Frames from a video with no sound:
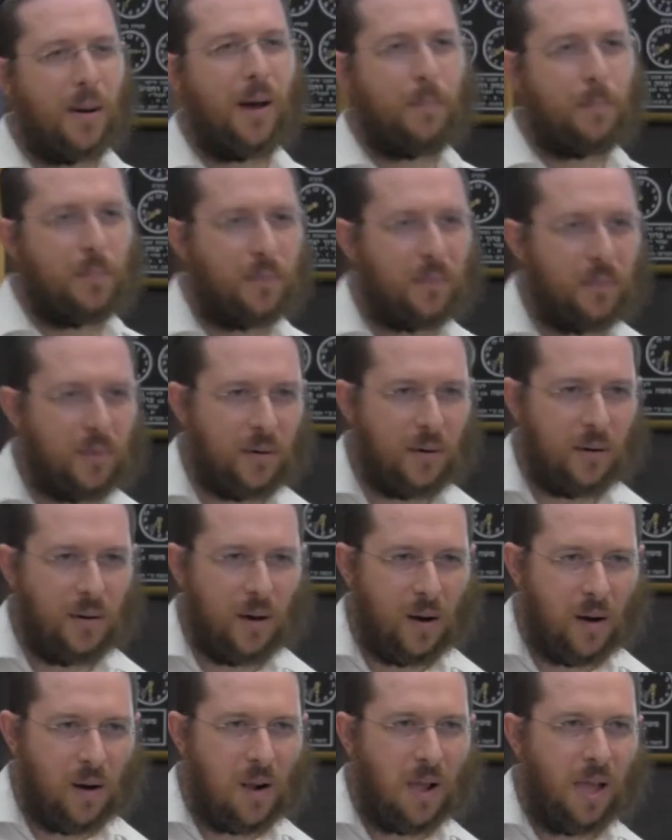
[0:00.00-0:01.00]
up
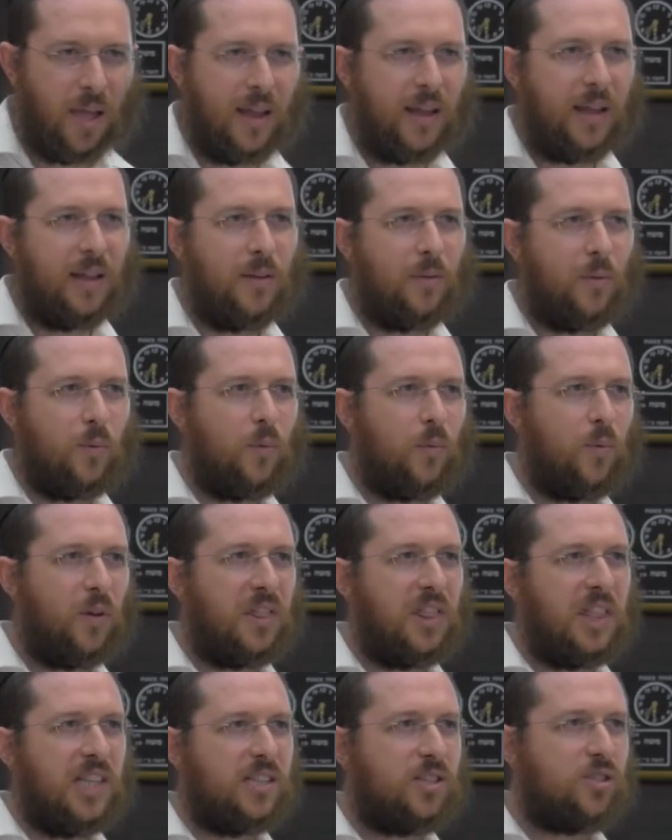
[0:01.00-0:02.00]

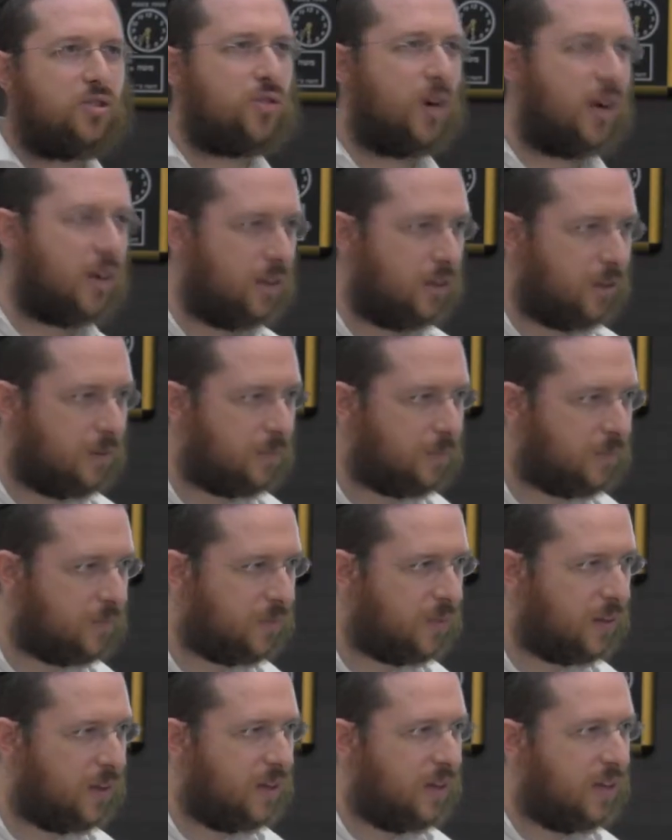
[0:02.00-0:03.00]
with this struggle
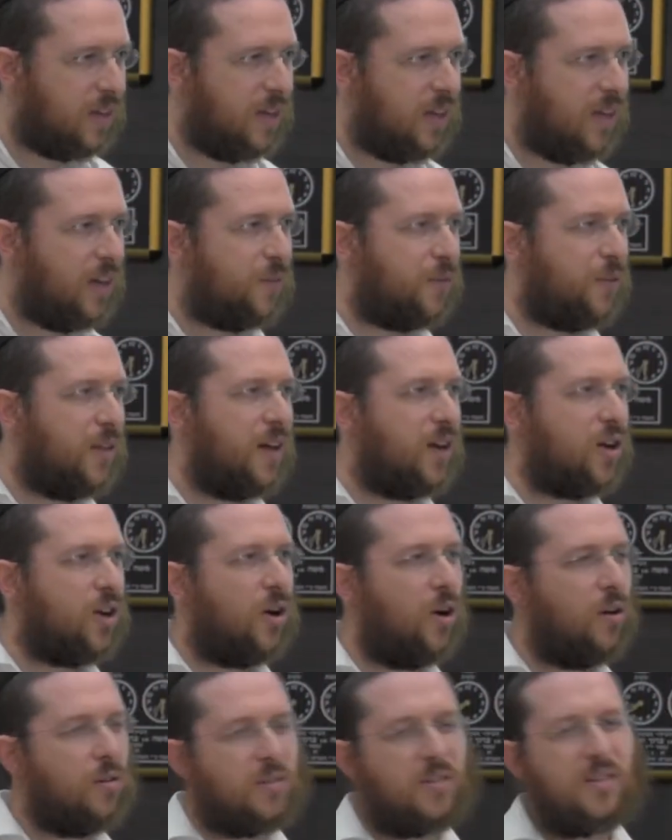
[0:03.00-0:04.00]
if they're
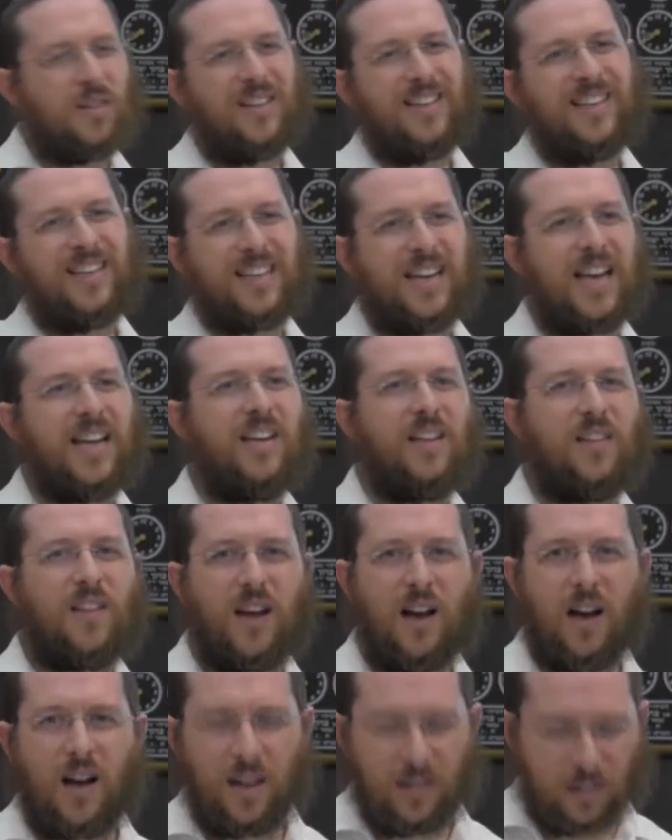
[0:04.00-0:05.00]
constantly negating
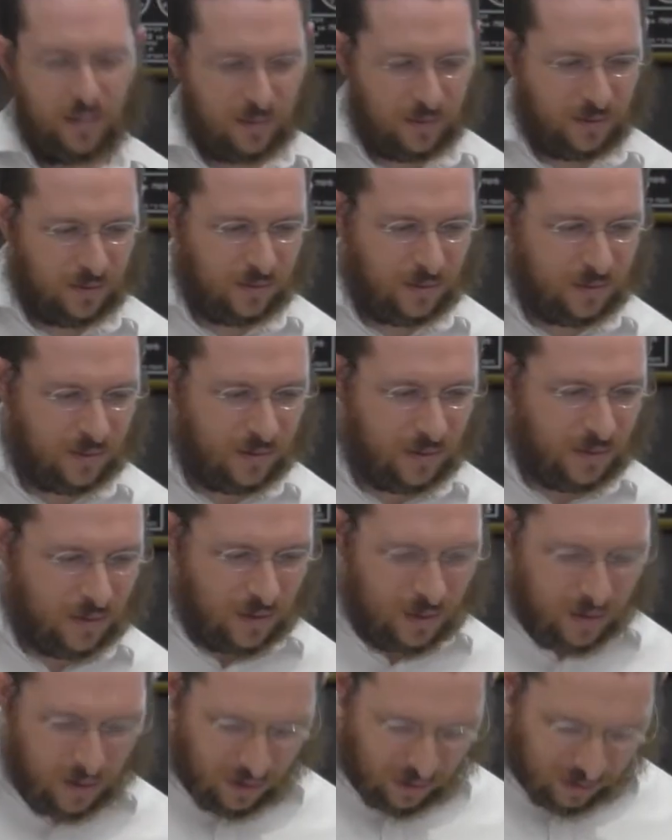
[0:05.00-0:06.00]
their heart?
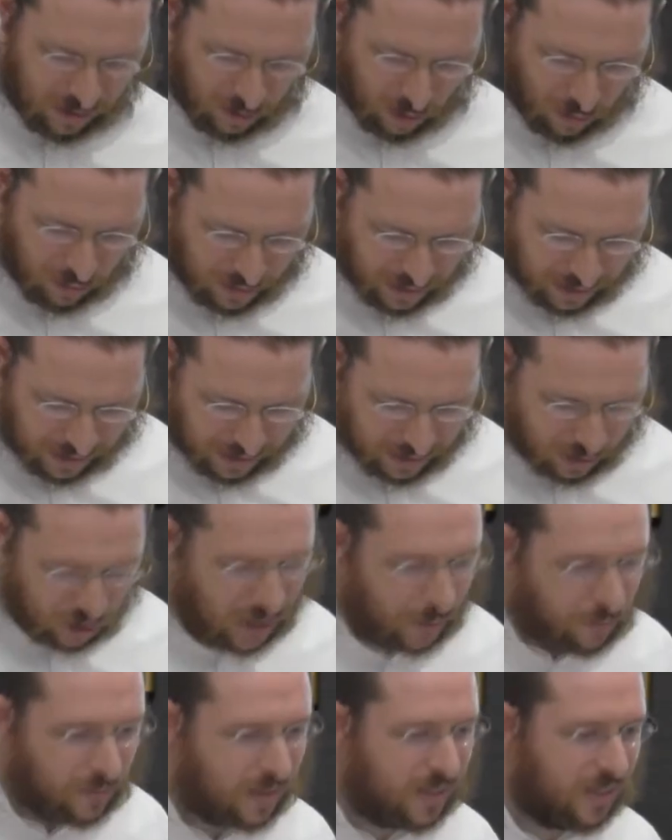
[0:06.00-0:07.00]
So, what we're going to see in
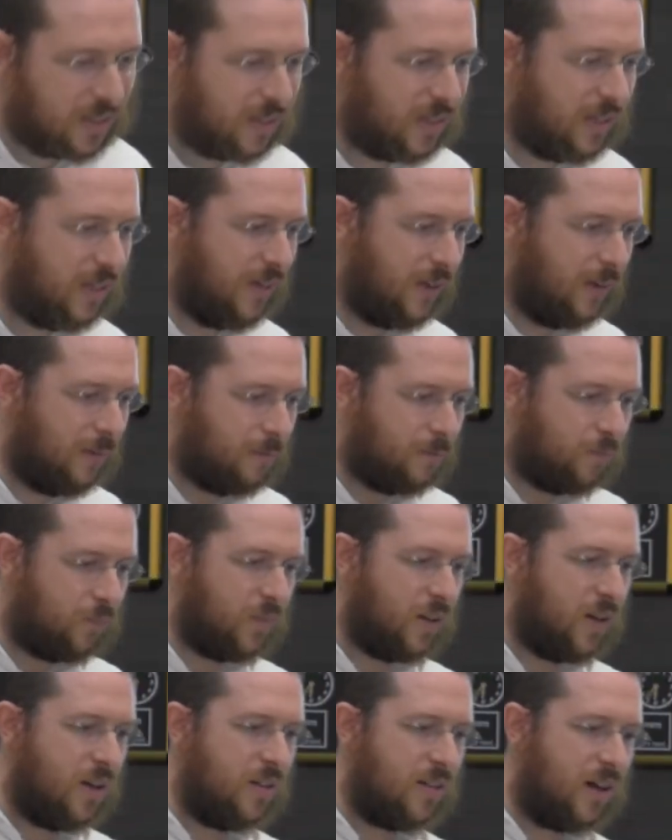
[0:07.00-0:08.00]
chapter 16,
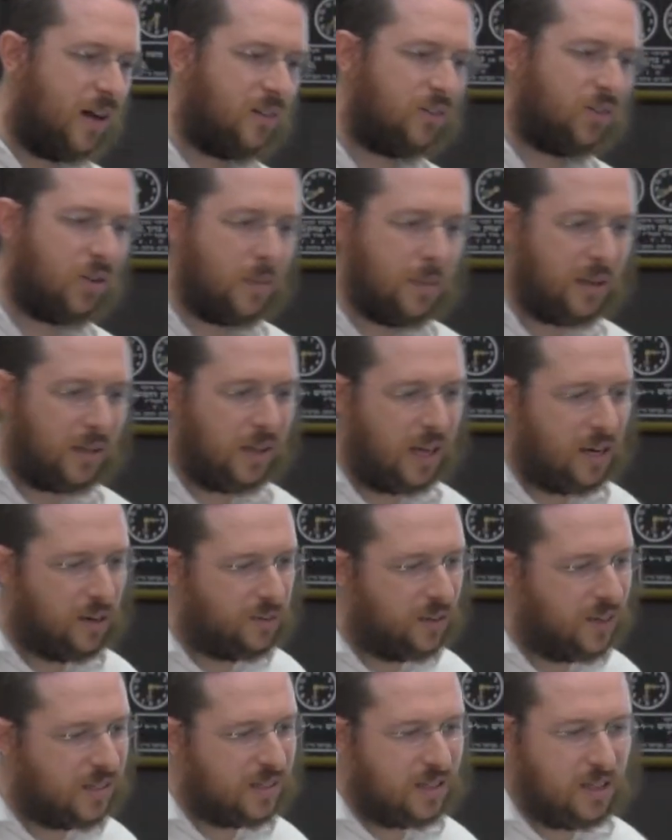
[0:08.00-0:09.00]
the Alter Rebbe
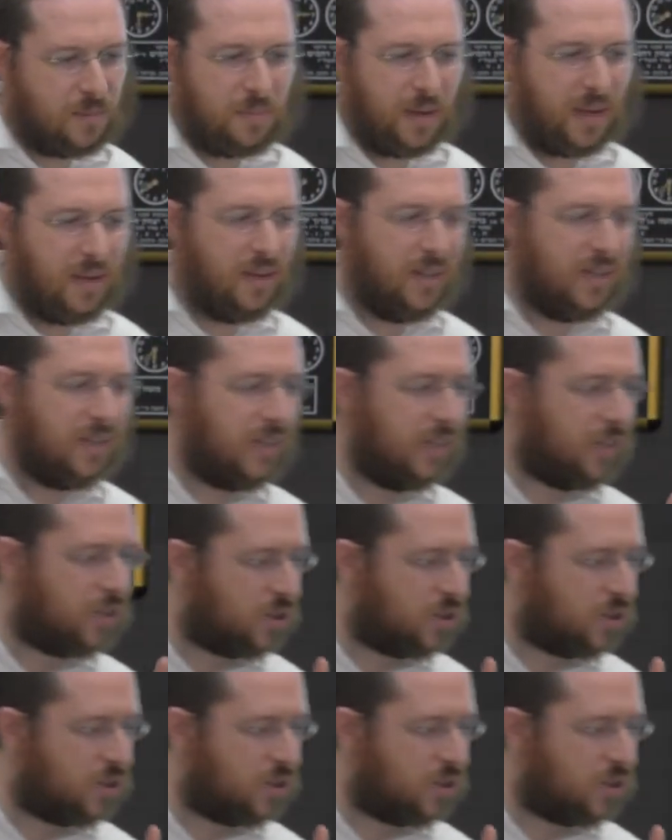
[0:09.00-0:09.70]
clarifies that the Benoni indeed